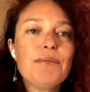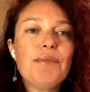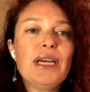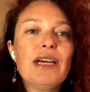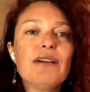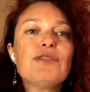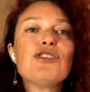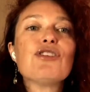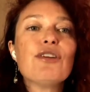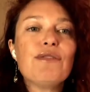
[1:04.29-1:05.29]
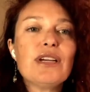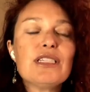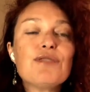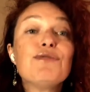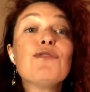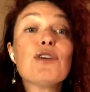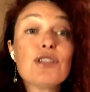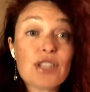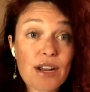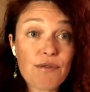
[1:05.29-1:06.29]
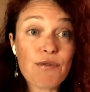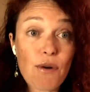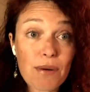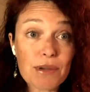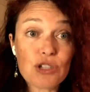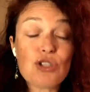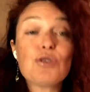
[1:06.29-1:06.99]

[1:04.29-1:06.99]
being of service first and foremost